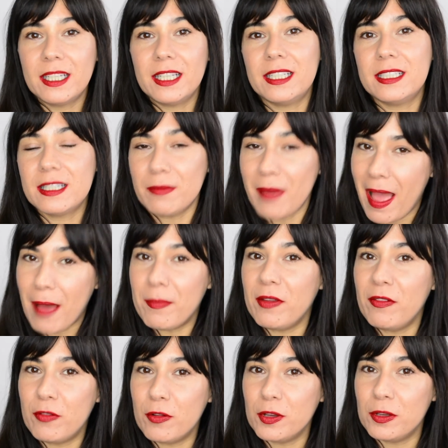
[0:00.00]
and I'm happy
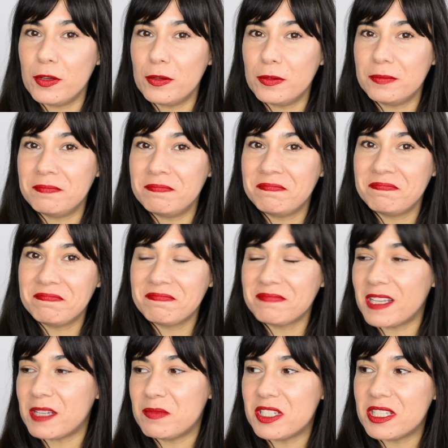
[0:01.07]
for you.
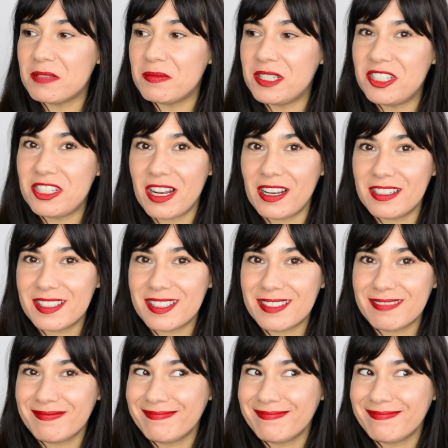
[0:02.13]
I'm just a bit jealous.